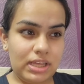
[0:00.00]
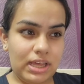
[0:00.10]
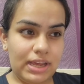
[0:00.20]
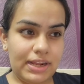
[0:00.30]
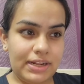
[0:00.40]

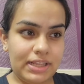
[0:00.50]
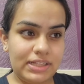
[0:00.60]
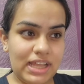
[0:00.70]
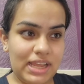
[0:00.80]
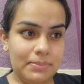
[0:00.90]
and the
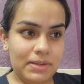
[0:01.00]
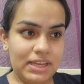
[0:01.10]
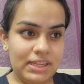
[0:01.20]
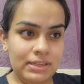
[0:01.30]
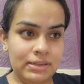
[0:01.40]

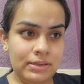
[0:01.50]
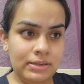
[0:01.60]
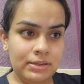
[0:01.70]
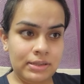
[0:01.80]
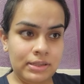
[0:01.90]
timeline.
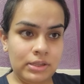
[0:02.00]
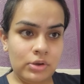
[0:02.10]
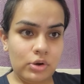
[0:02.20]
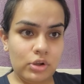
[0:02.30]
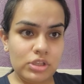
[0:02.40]

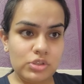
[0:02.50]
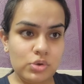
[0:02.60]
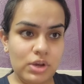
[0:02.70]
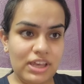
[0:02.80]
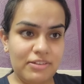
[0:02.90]
Also
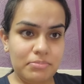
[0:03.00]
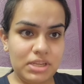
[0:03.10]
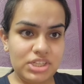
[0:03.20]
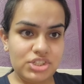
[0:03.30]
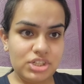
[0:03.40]
I have
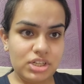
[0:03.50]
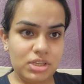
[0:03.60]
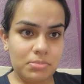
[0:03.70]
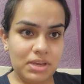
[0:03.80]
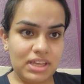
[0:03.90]

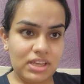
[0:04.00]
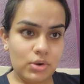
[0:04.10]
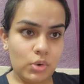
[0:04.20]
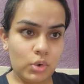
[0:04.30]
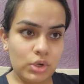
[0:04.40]
mentioned my
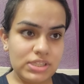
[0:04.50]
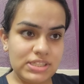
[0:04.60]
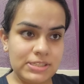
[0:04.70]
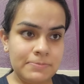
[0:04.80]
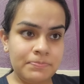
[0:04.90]

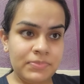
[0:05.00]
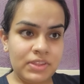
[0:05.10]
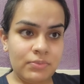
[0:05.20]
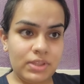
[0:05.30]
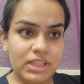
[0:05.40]
course
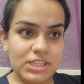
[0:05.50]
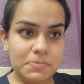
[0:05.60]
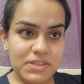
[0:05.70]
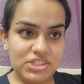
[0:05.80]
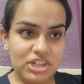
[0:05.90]
with the
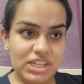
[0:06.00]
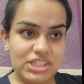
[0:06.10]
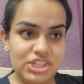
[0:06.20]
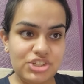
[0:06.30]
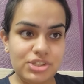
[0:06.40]

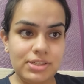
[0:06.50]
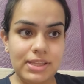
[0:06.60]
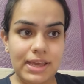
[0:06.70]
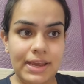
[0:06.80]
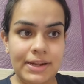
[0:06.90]
specialization
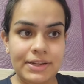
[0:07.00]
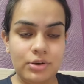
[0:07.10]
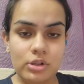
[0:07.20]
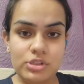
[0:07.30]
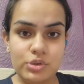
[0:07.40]
and
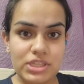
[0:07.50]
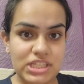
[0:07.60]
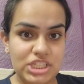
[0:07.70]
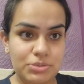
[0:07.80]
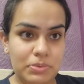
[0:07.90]
also the
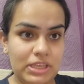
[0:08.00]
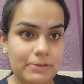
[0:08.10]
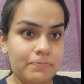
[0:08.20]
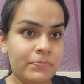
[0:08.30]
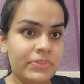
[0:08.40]
CGPA.
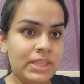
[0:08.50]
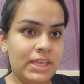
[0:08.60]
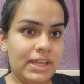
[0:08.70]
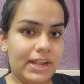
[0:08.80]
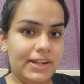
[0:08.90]

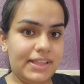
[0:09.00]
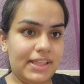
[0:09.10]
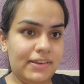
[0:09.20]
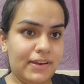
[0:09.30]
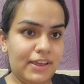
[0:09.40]
And
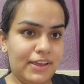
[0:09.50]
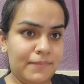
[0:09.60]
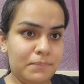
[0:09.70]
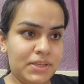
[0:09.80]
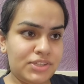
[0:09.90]
then I have
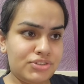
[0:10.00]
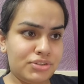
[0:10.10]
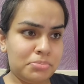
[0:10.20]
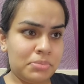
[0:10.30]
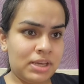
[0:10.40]

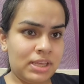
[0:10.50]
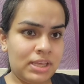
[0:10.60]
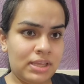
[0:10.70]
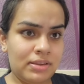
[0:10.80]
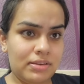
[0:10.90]
mentioned
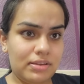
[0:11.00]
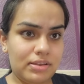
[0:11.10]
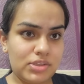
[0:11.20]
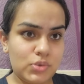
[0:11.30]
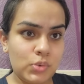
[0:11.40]
my
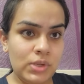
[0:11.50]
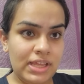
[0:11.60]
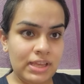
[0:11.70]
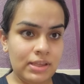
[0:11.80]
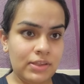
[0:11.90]

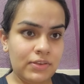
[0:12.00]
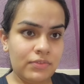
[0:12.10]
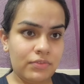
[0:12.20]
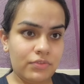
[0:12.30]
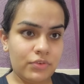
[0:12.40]
schooling,
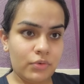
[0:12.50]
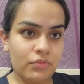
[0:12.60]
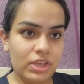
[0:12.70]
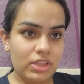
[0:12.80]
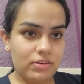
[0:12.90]
from
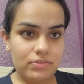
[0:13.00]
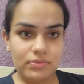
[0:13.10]
where